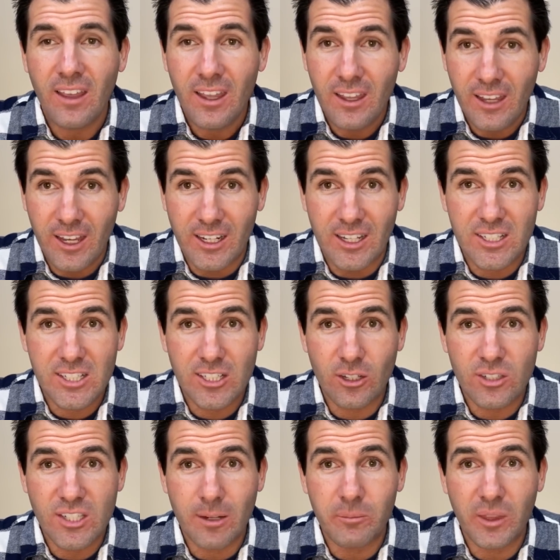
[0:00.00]
it is still
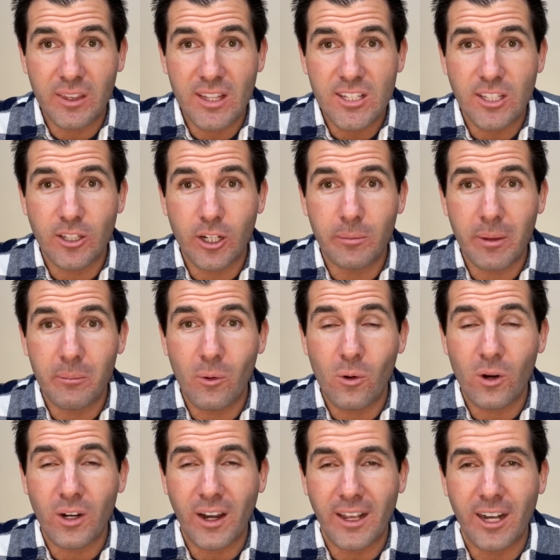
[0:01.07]
something that's a little bit
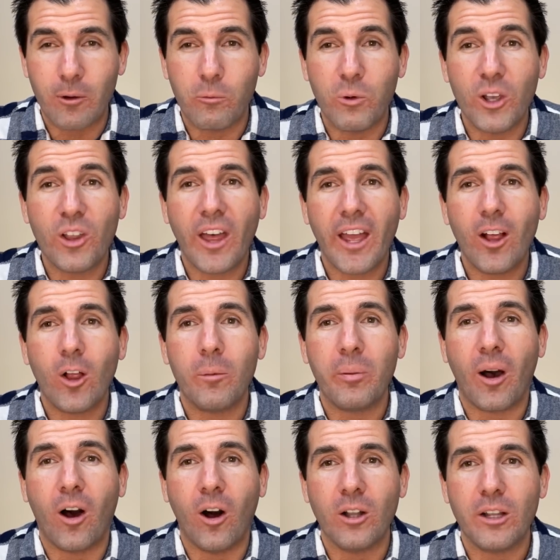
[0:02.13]
more and it will help
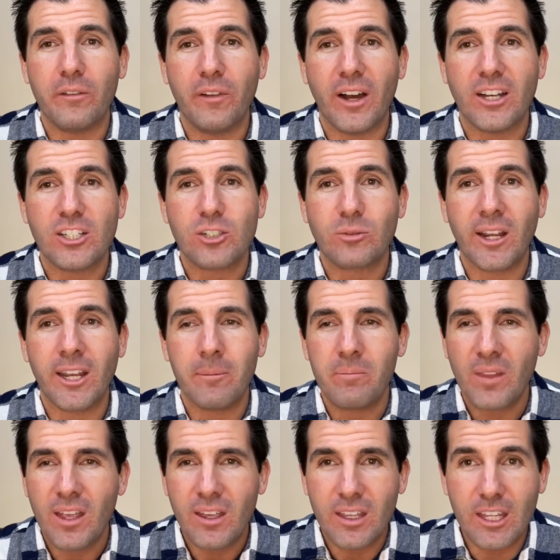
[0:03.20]
all of us, right?
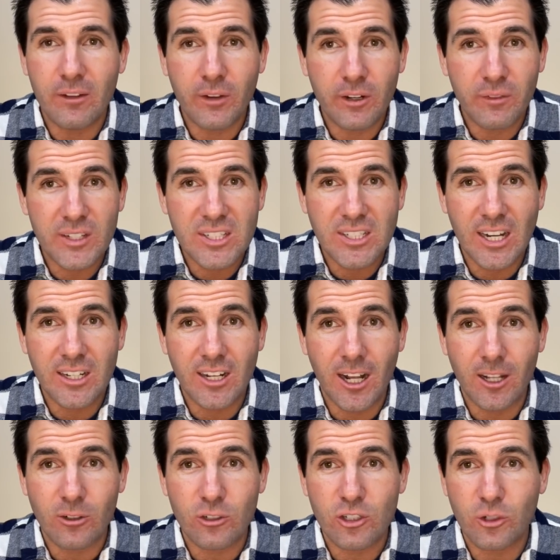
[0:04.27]
Even if it's $10,
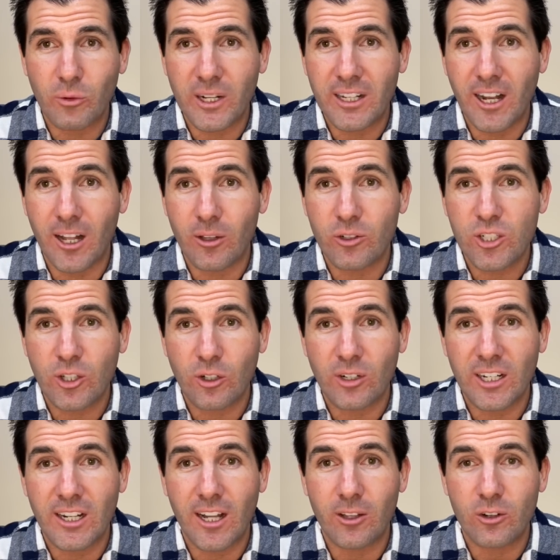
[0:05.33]
$20,
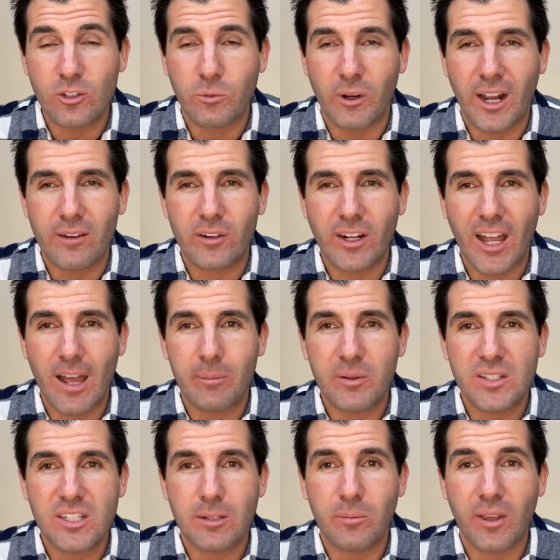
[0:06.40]
$30, whatever it happens
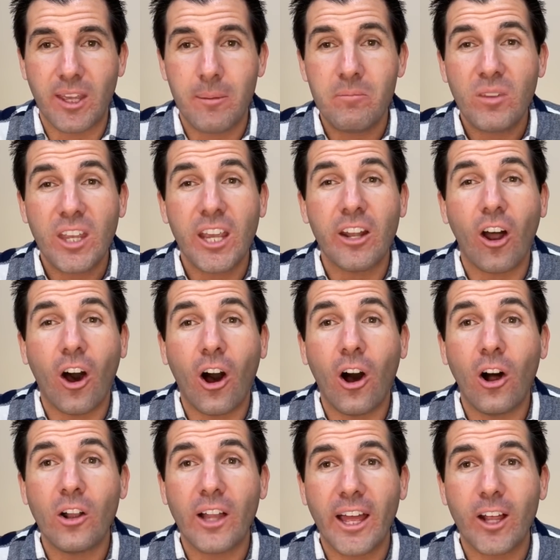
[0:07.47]
to be, it
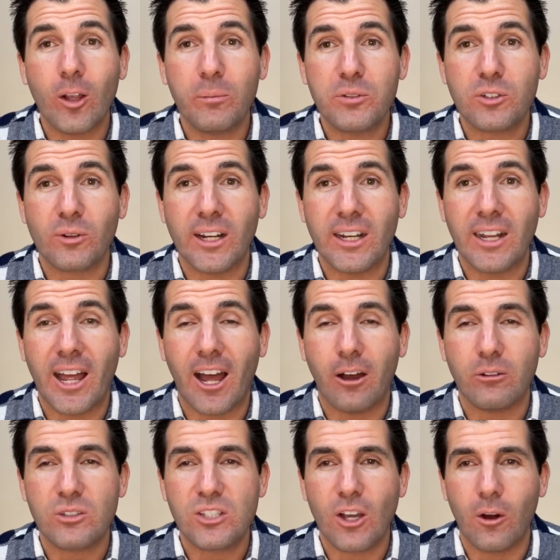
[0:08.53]
all helps right now.
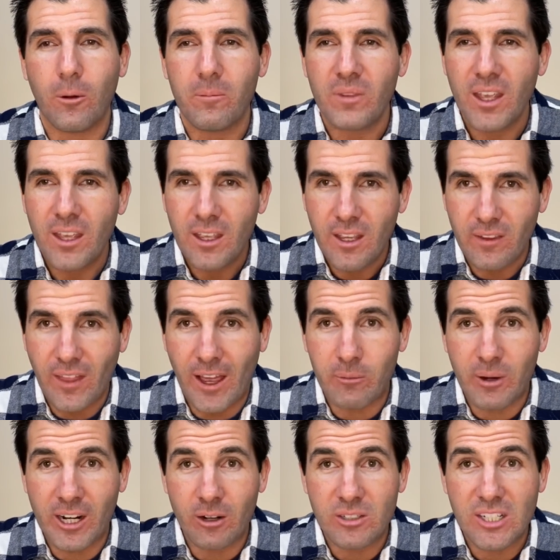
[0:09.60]
So, that
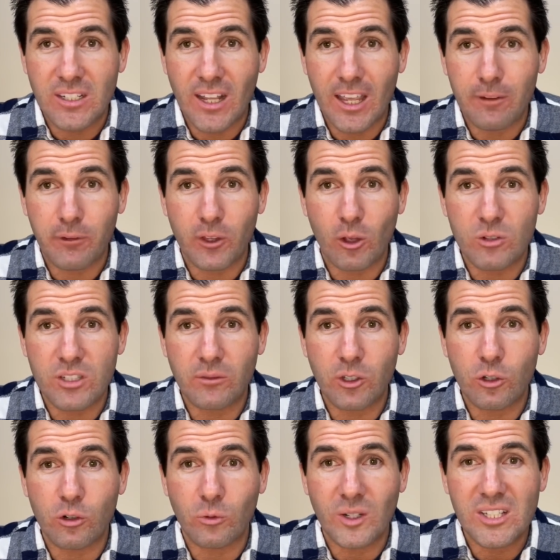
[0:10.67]
went out today for those of you
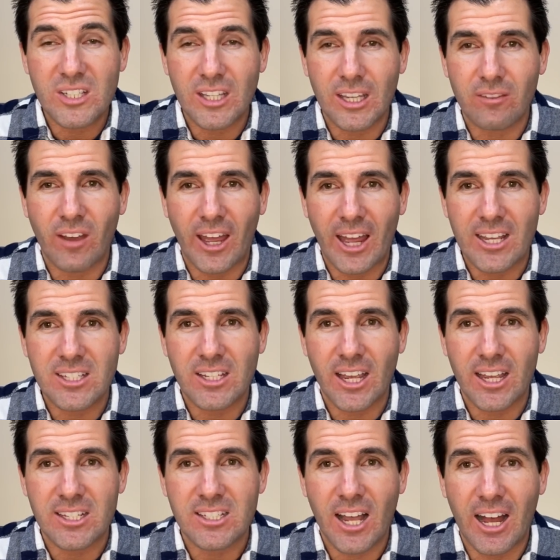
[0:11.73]
who receive
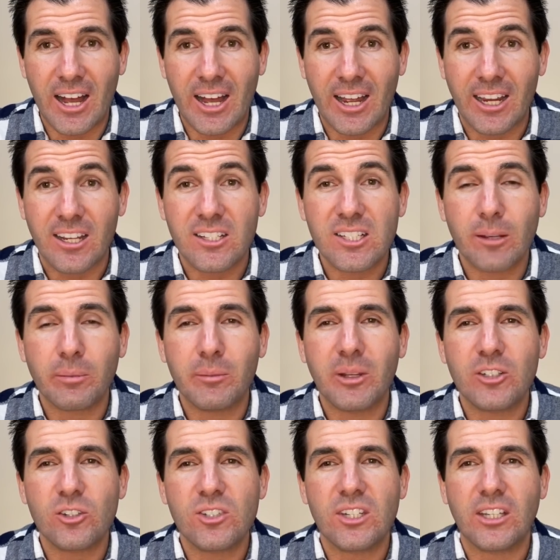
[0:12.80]
SSI,
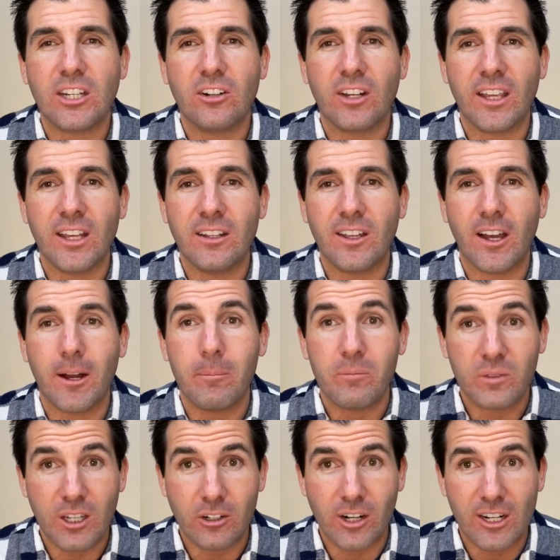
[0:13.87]
Supplemental Security Income.
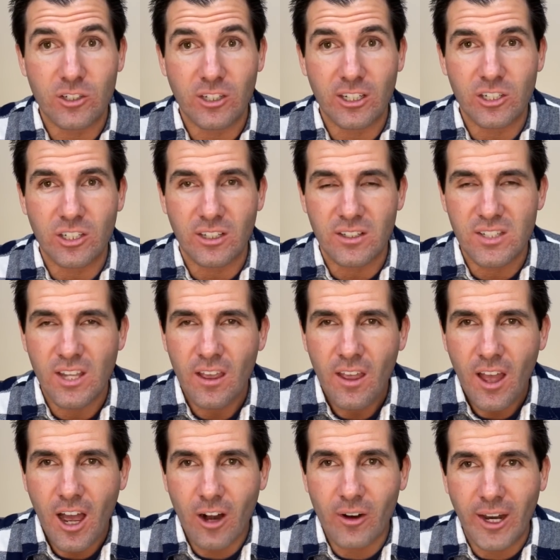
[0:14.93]
Congratulations.
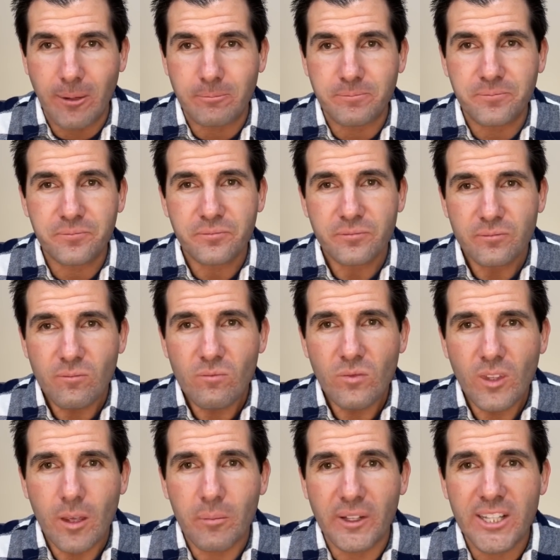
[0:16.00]
All right,
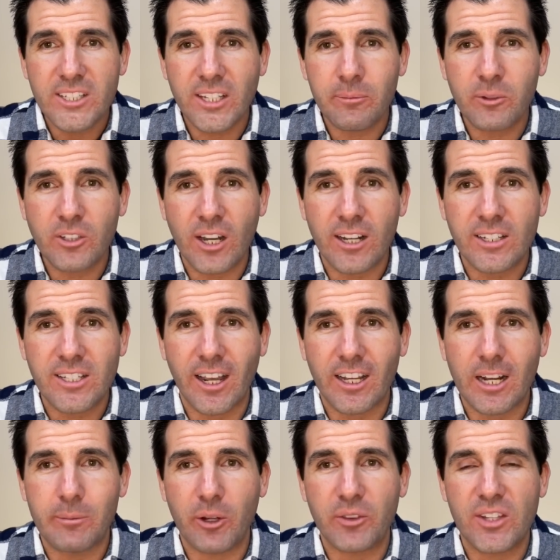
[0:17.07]
but let's keep uh, talking
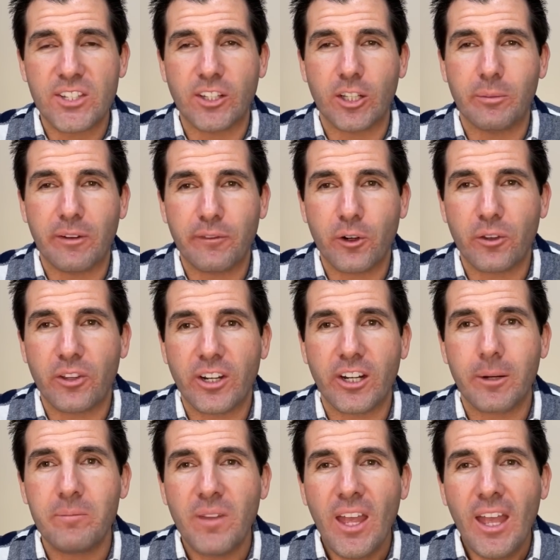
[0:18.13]
about this a little bit further
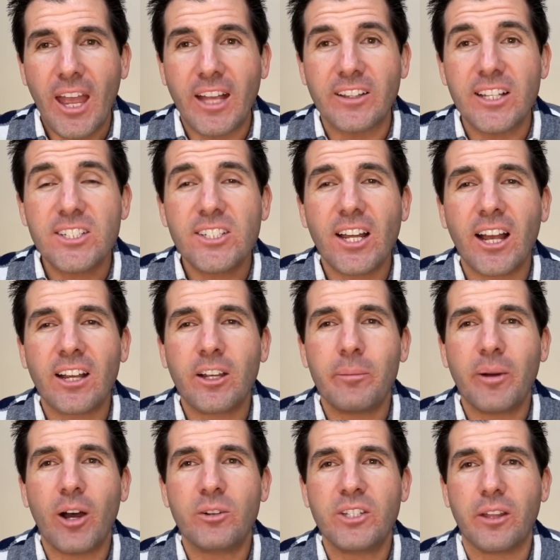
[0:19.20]
here, and let's talk
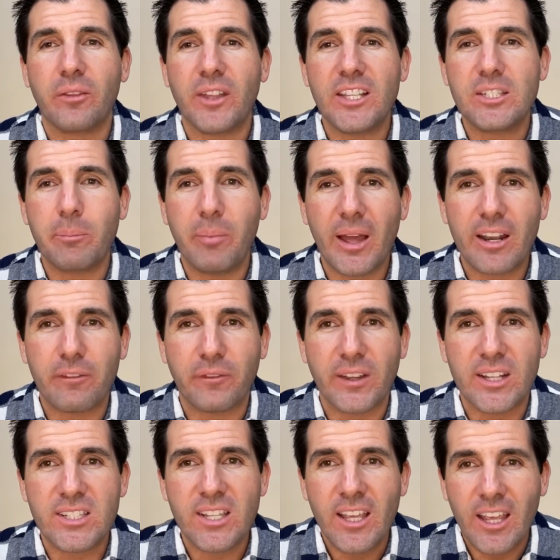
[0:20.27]
about these
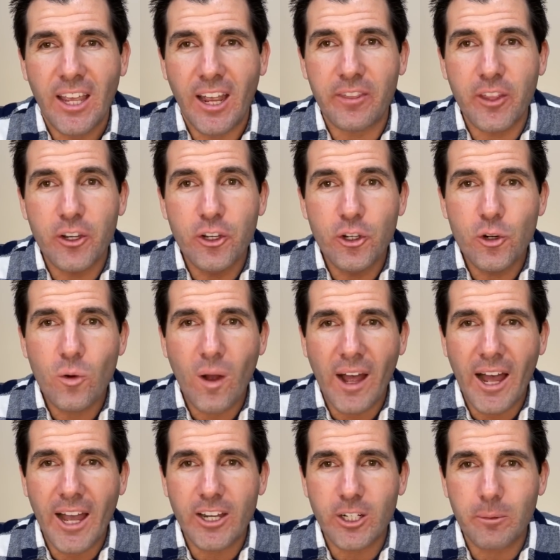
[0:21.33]
benefits and the new
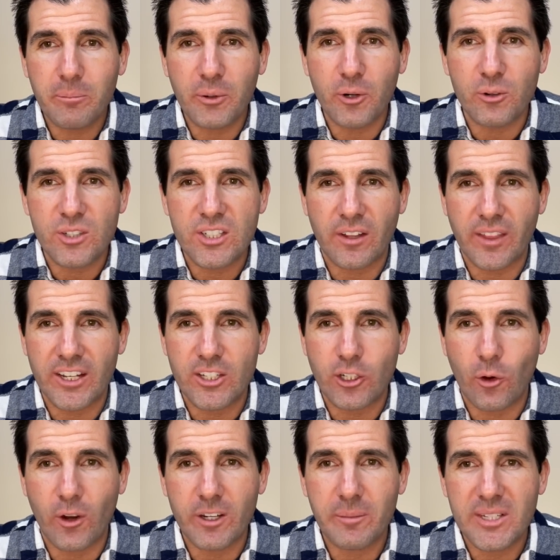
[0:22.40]
higher boost that is
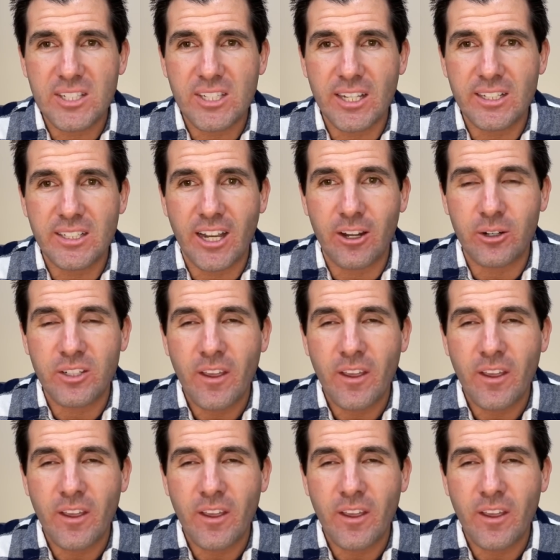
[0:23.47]
going to be sent out